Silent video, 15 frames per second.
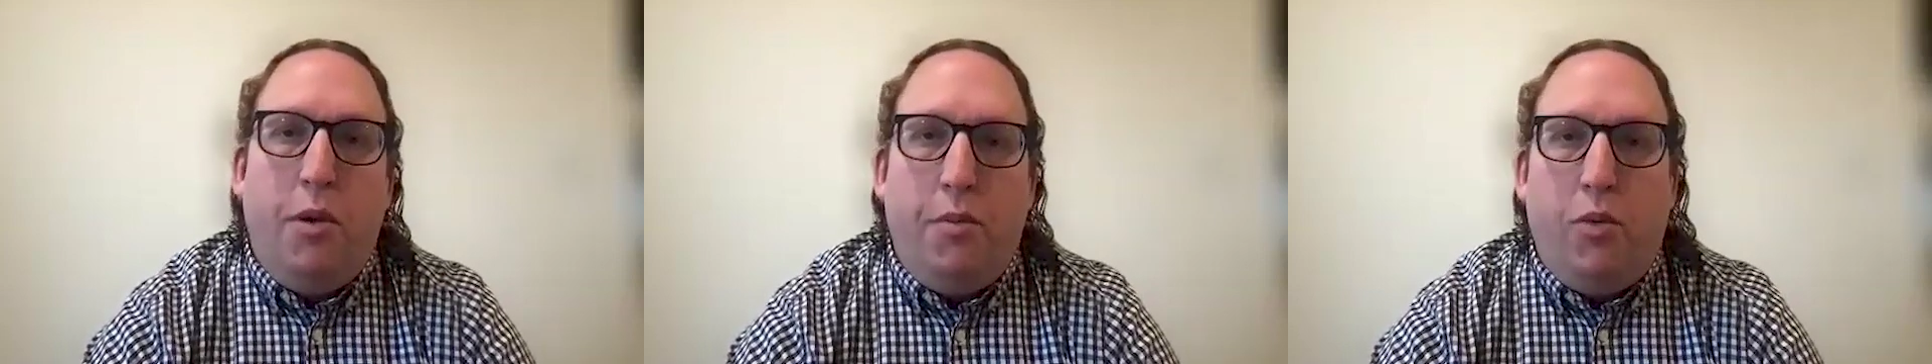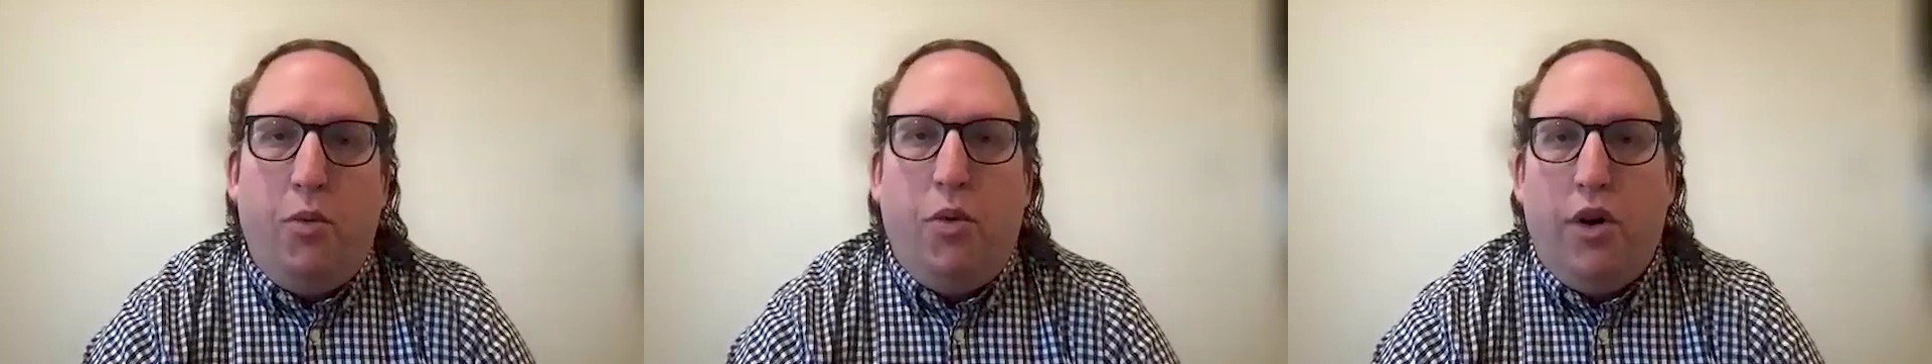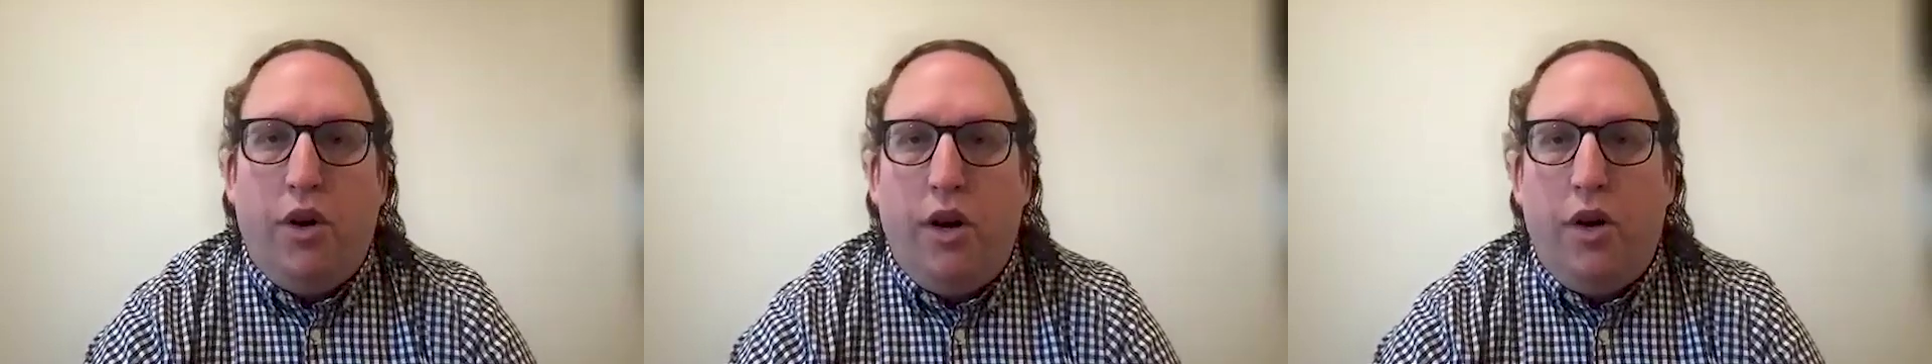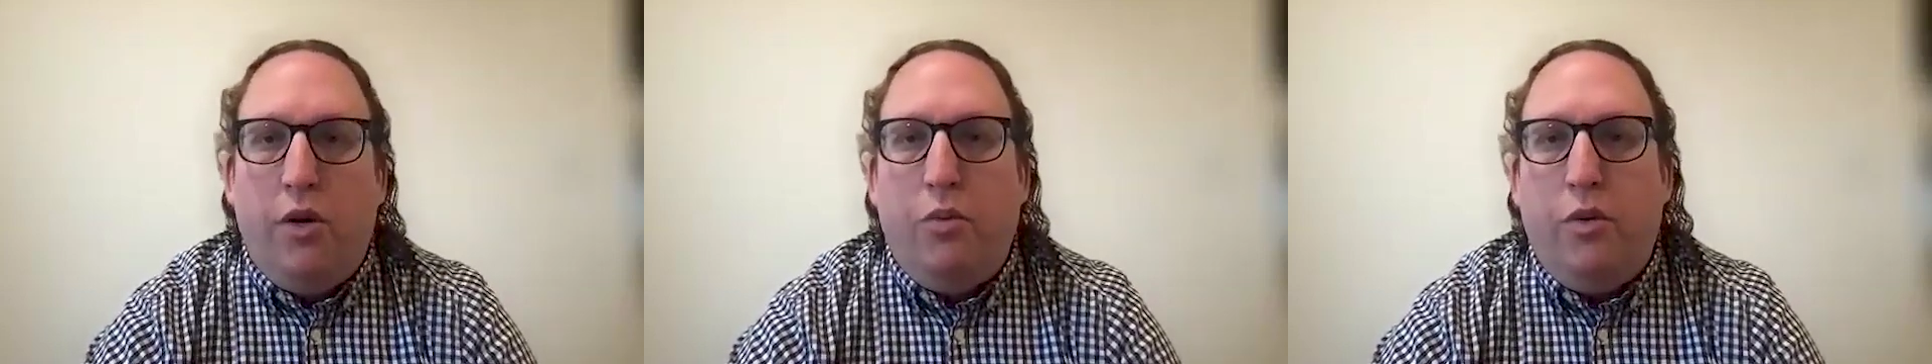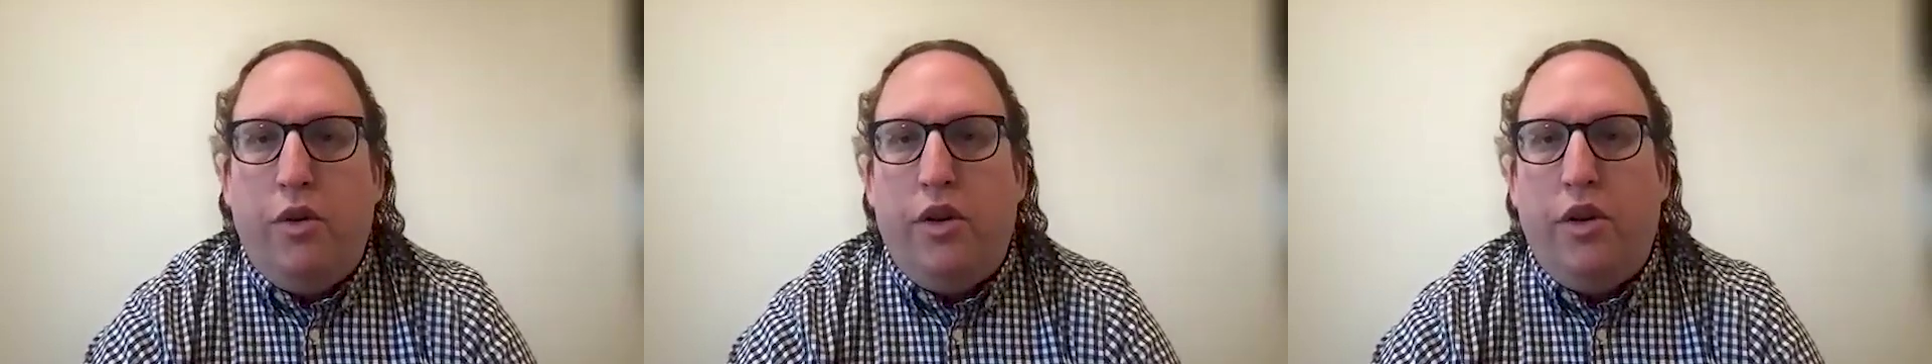people
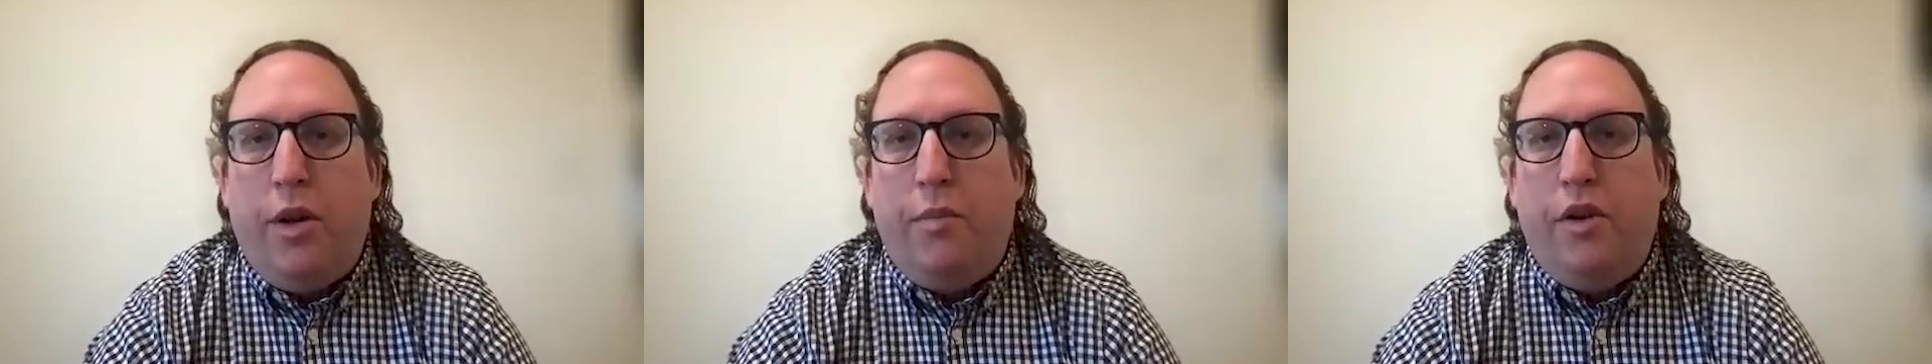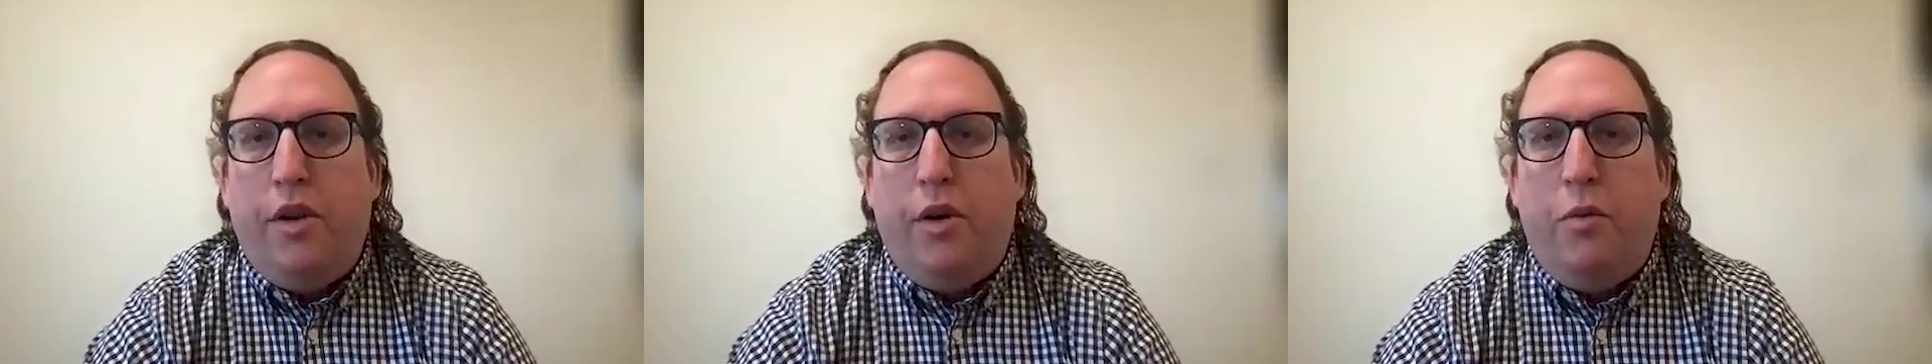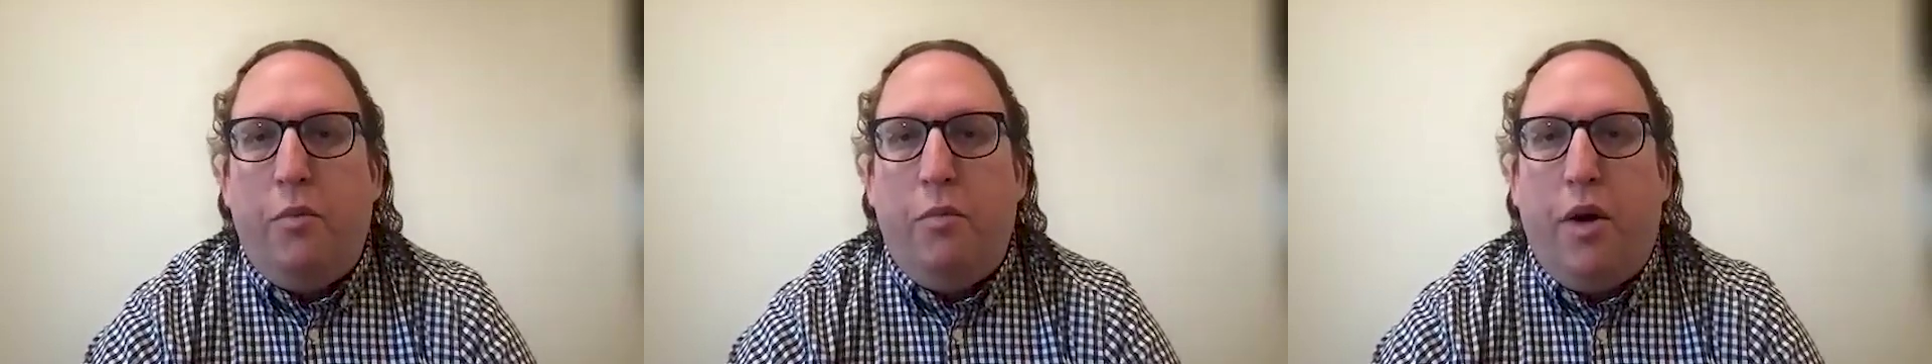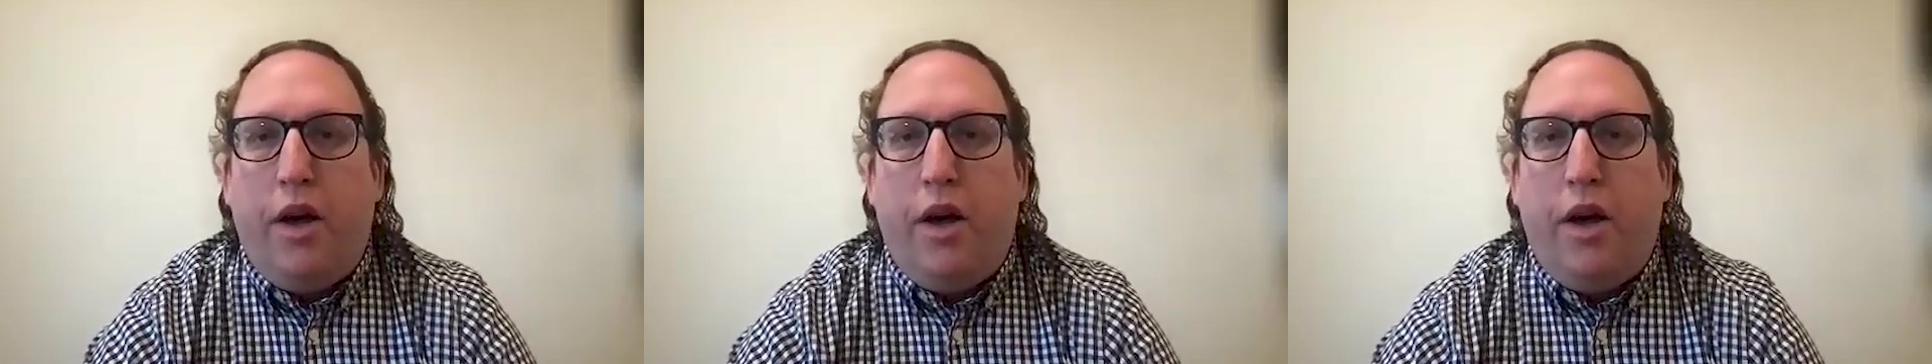working with stem cell